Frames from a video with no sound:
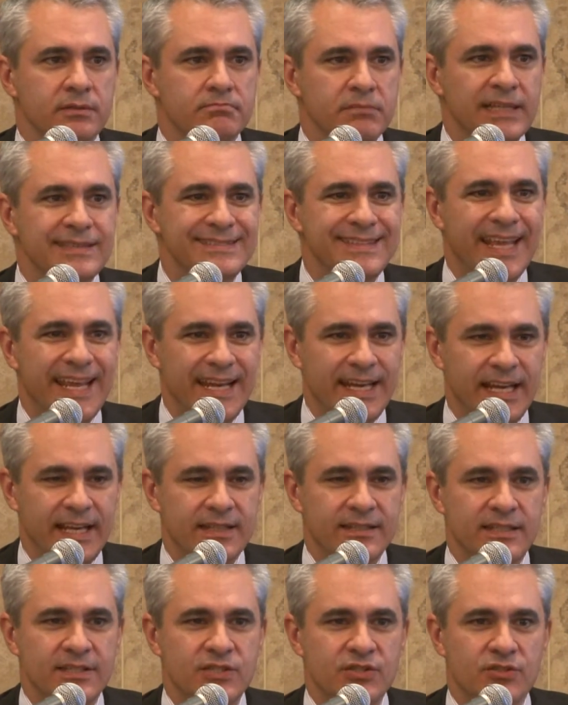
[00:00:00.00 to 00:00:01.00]

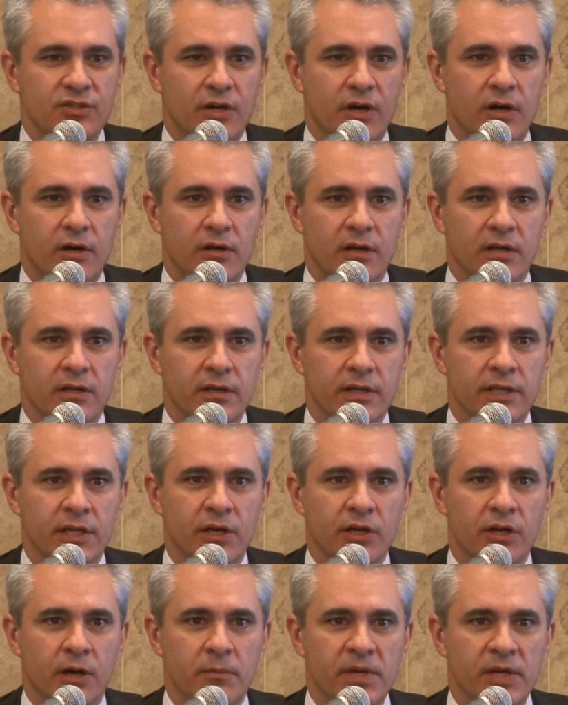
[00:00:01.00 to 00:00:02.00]
maintaining the strong
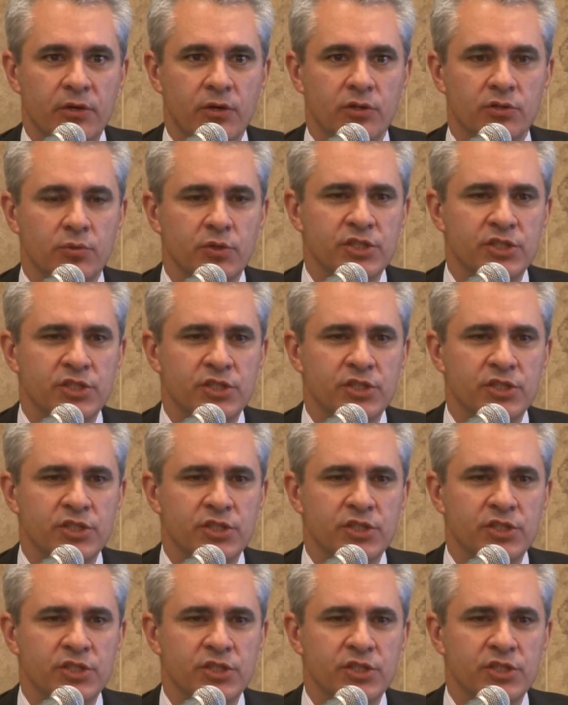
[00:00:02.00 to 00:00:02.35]
economic growth,